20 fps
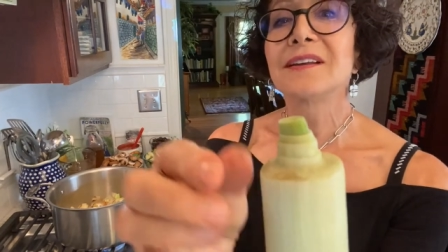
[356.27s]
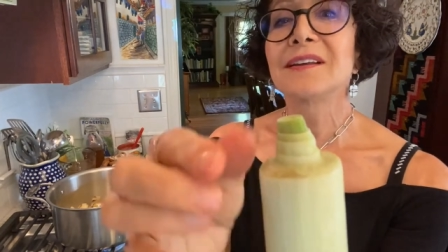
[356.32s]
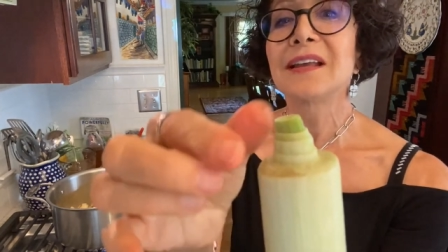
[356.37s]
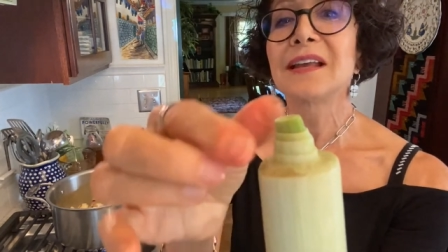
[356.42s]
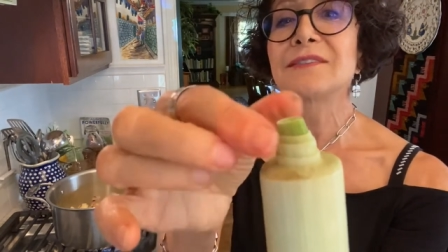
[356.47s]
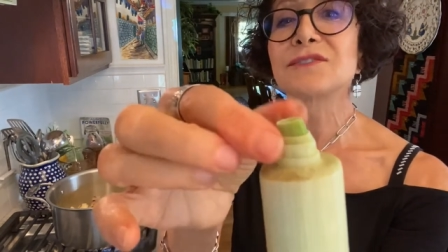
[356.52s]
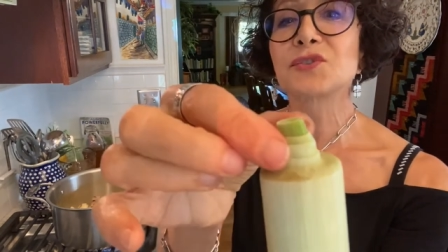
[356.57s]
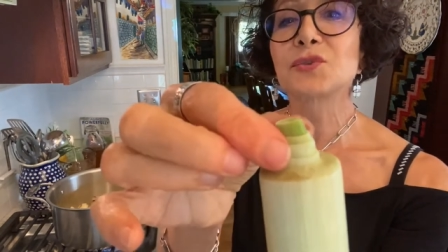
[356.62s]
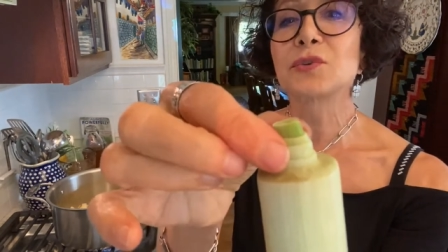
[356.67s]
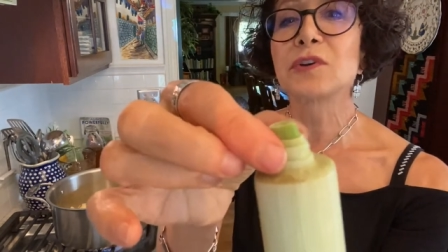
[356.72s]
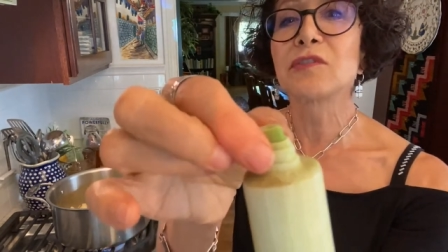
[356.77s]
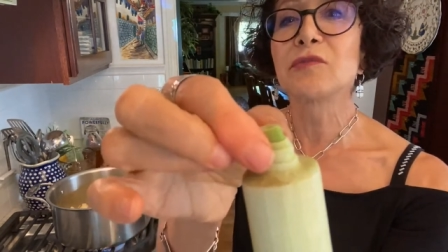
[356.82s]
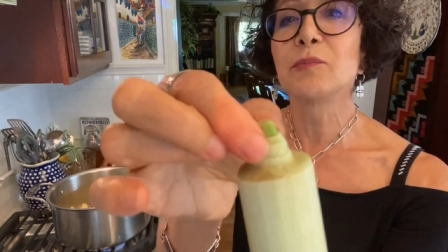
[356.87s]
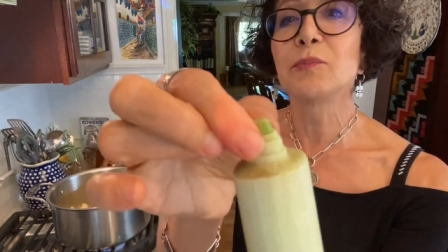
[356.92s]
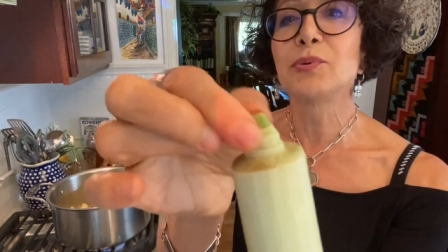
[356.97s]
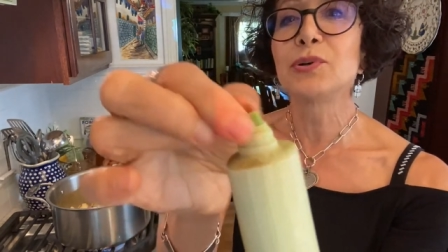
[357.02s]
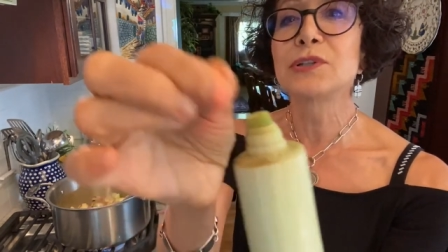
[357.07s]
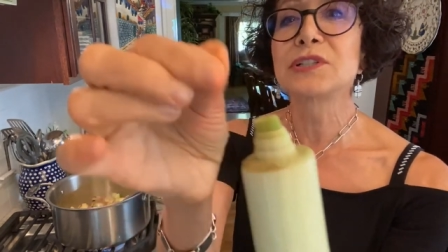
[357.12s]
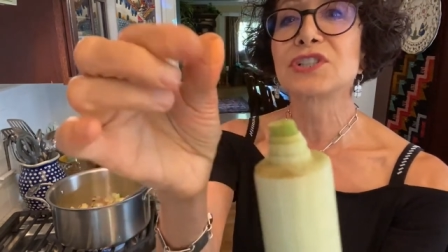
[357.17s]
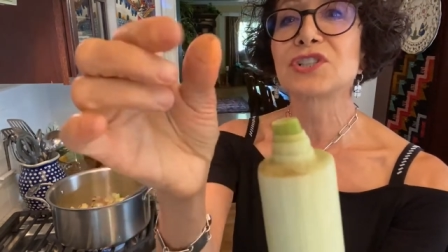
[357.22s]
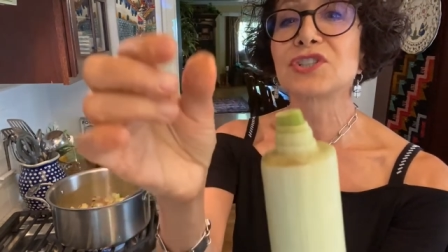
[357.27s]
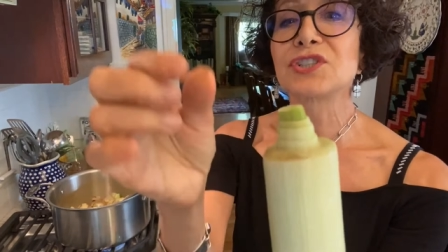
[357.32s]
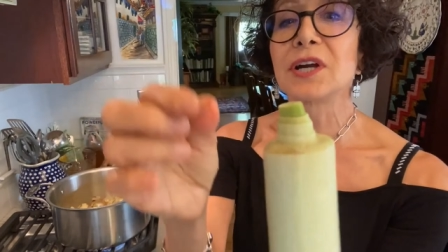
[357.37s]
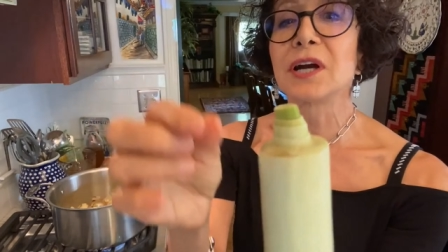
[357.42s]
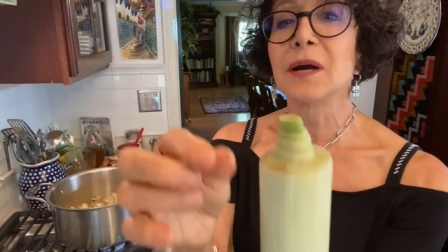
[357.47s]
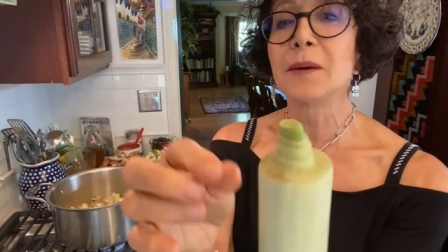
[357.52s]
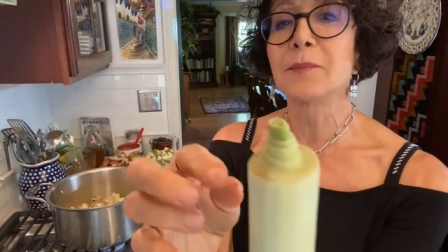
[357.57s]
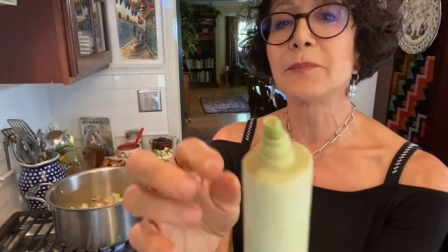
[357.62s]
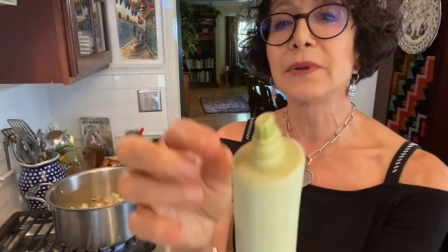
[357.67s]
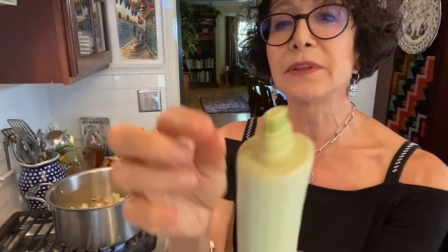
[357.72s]
have sort of pushed
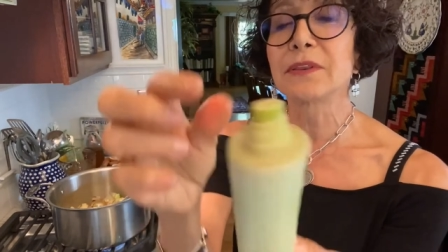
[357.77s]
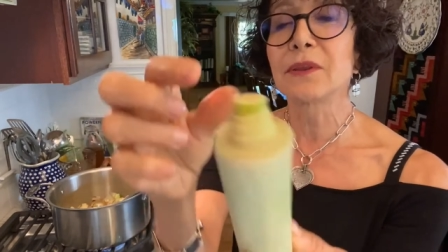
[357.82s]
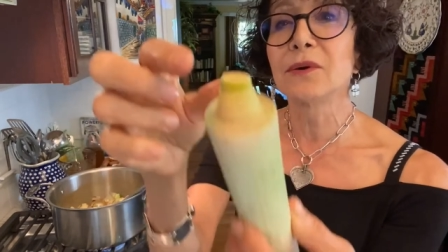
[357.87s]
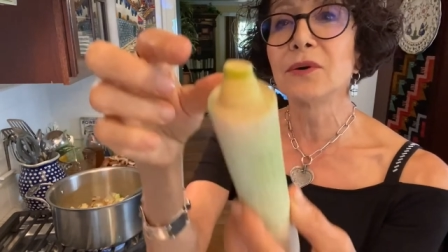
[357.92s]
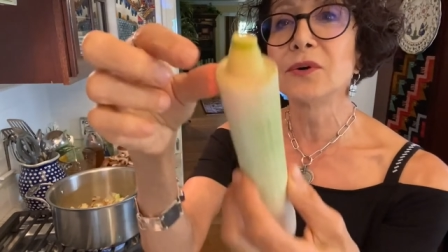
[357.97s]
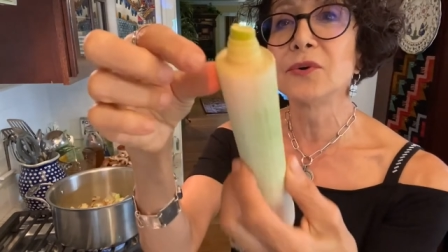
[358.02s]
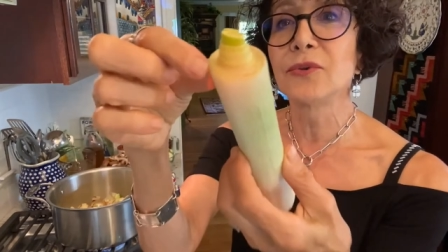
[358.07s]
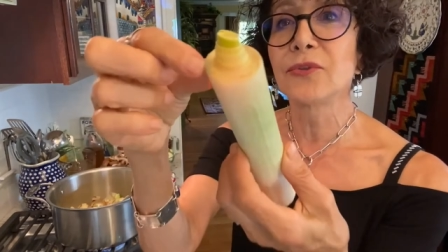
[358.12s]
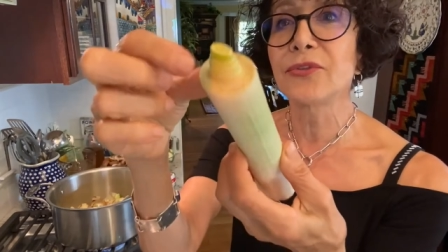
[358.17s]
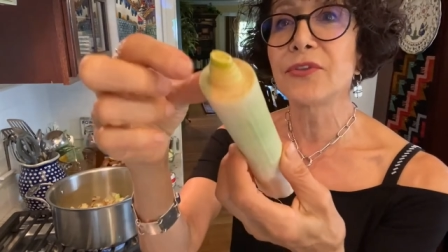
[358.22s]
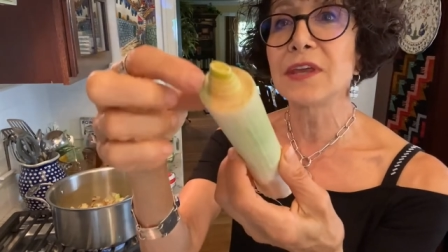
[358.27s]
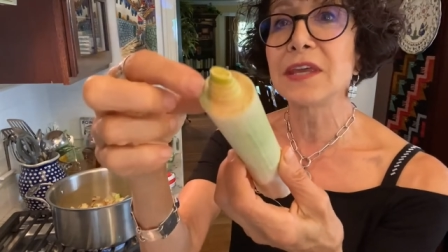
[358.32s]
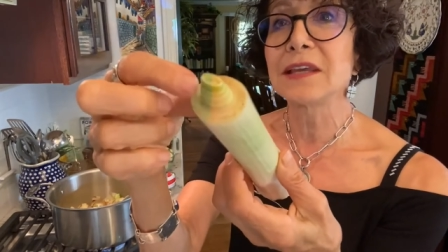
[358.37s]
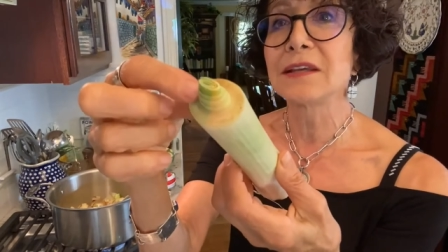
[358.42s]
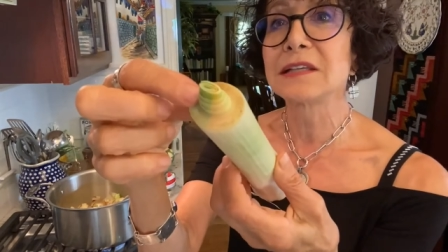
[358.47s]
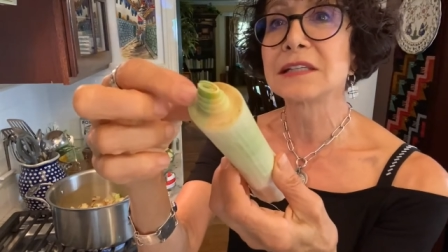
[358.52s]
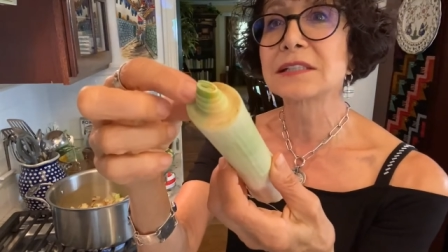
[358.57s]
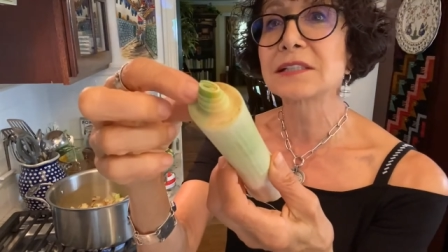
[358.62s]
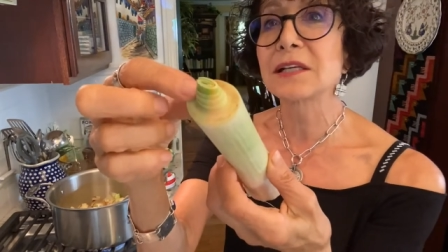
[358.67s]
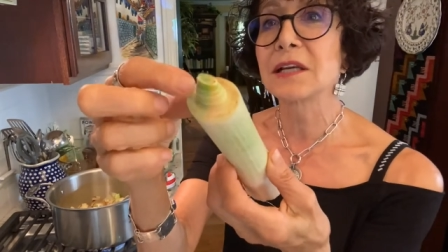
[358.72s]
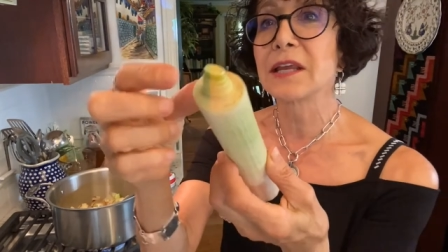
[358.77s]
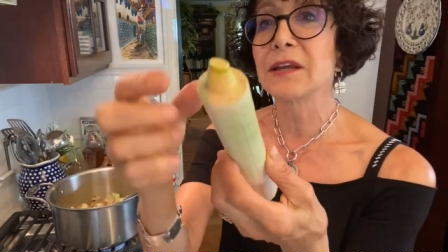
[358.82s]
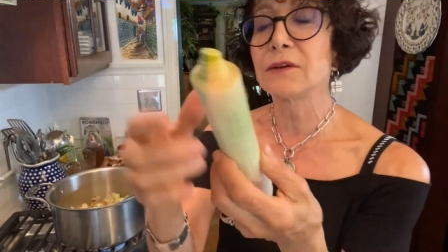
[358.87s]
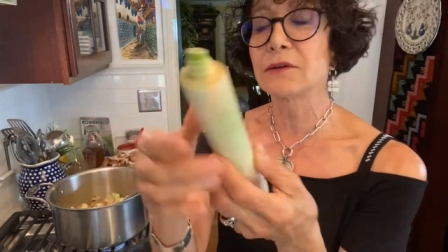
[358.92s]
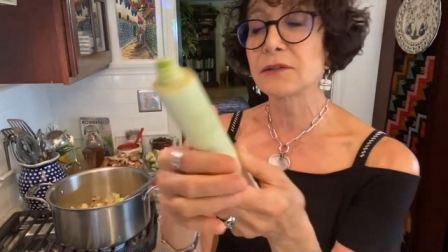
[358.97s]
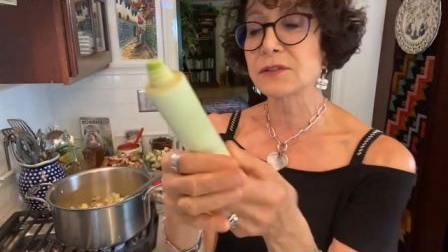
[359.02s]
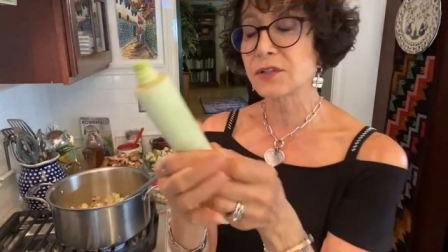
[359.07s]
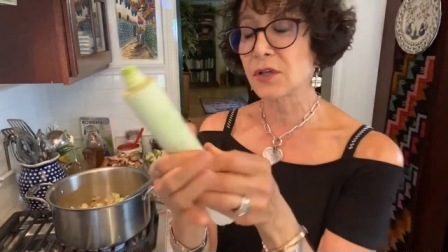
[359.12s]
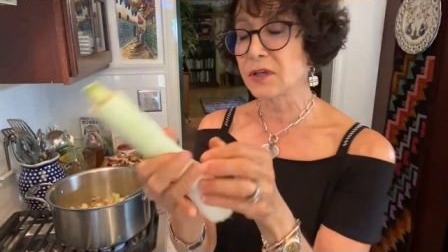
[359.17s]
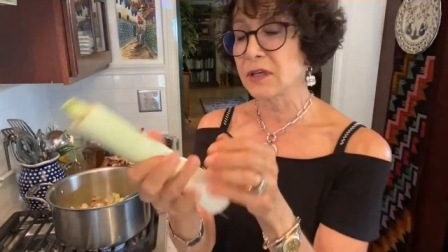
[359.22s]
up, but the whole thing is
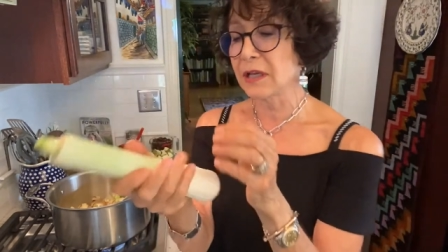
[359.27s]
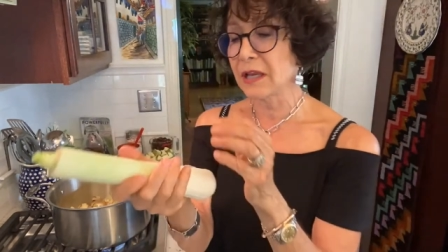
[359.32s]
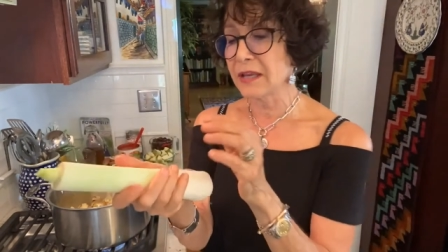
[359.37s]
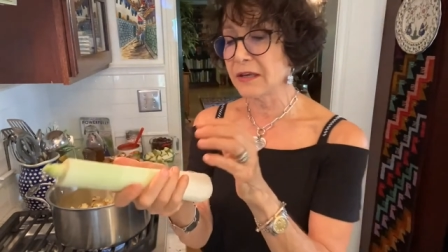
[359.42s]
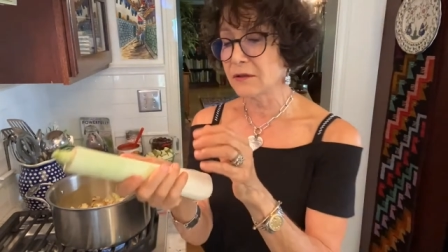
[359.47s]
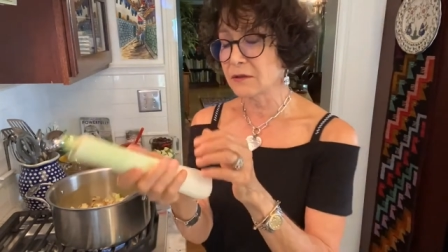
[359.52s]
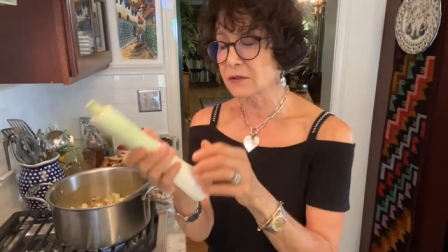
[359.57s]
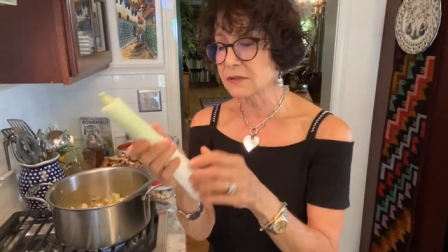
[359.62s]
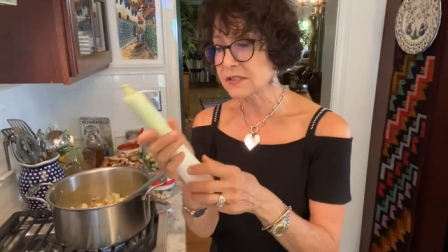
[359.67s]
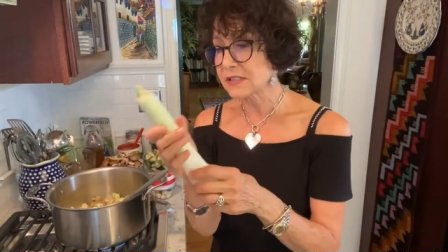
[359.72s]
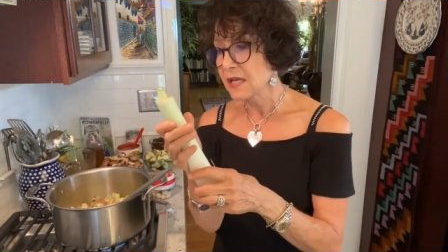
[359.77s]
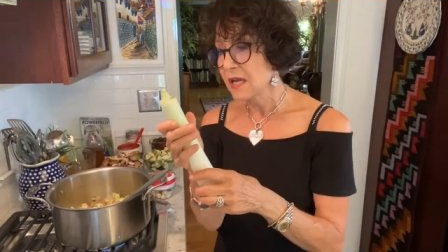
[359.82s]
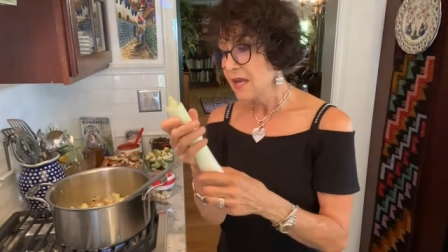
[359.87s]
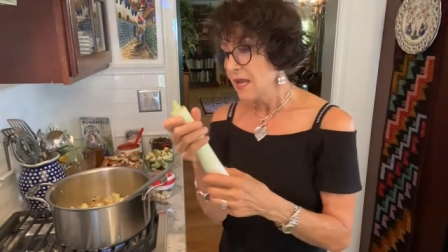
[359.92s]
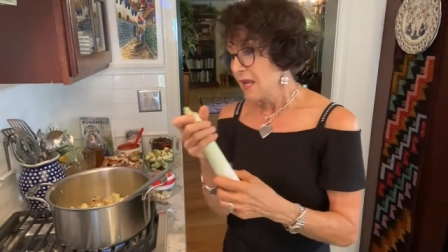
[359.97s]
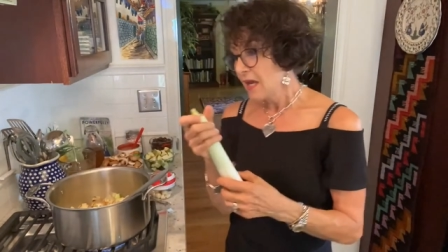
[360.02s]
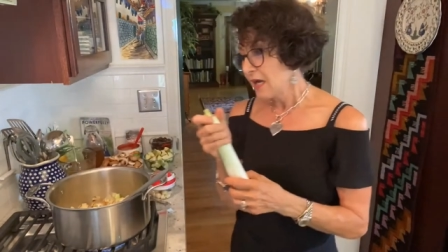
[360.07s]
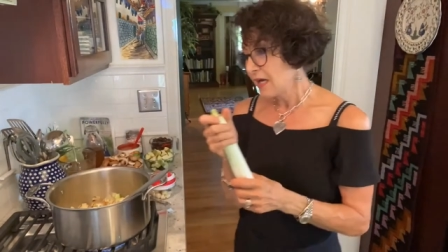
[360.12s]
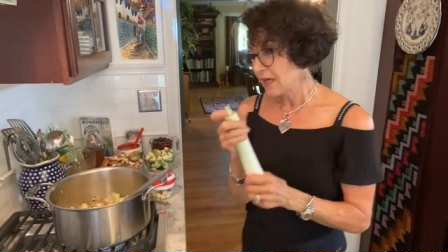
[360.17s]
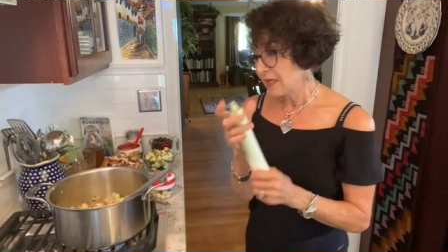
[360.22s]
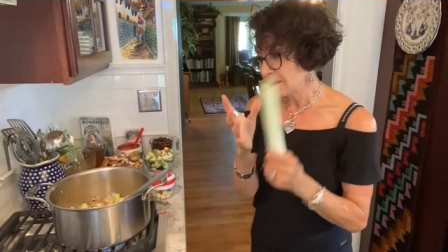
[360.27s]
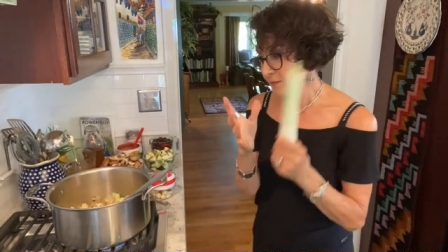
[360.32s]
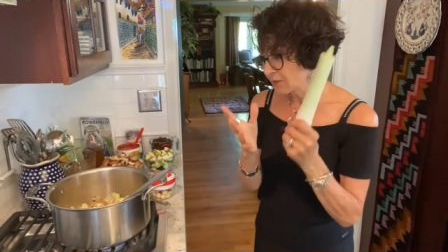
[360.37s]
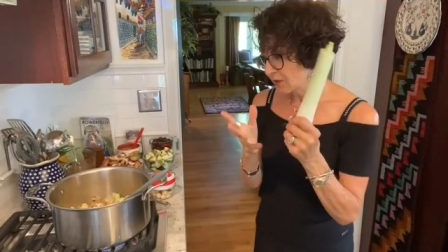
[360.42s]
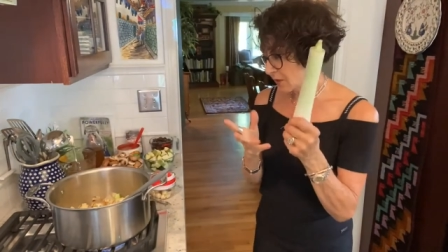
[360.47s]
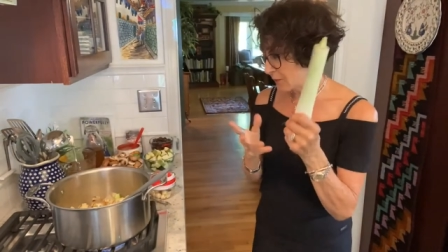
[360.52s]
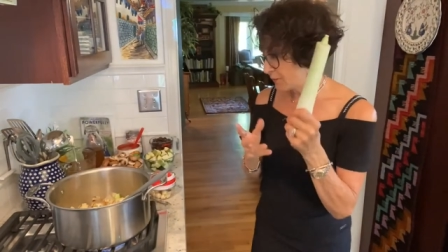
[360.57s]
layers on layers. I'm gonna